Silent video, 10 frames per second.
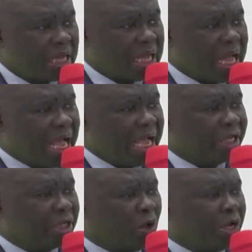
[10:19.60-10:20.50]
I
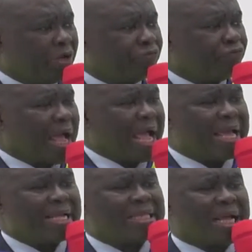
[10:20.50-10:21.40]

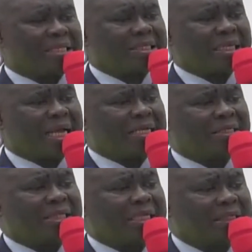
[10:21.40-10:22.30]
nullify that thing, I
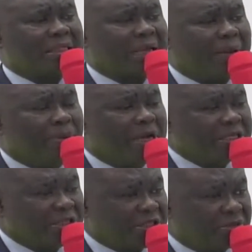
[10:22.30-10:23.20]
set it
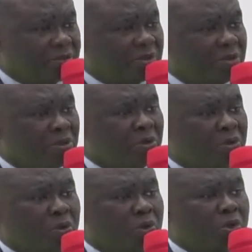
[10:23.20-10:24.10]
ablaze.
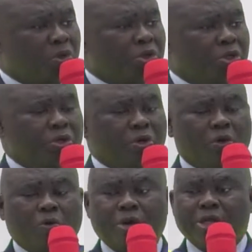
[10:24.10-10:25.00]

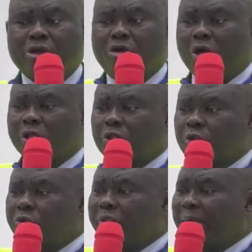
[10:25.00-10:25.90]
You will go
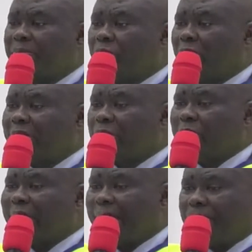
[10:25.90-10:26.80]
through them, nothing
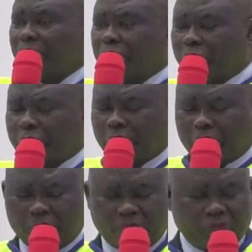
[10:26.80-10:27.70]
will happen to
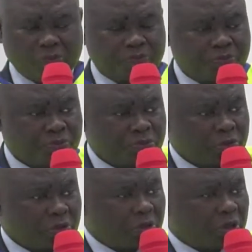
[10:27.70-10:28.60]
you.
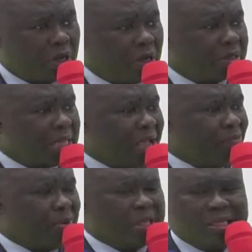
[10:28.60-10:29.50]
Lord, I
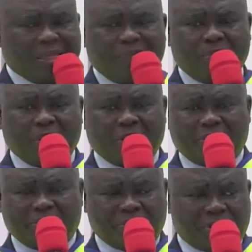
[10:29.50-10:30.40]
plead the blood
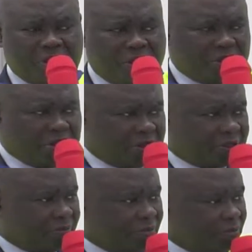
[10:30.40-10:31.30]
of Jesus.
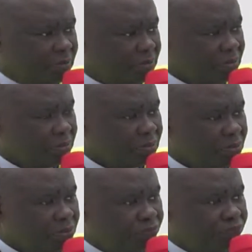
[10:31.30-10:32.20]

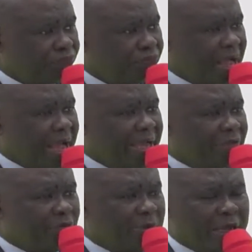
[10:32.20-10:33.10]
Fight
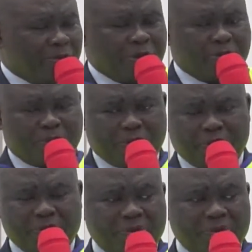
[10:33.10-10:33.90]
for my people.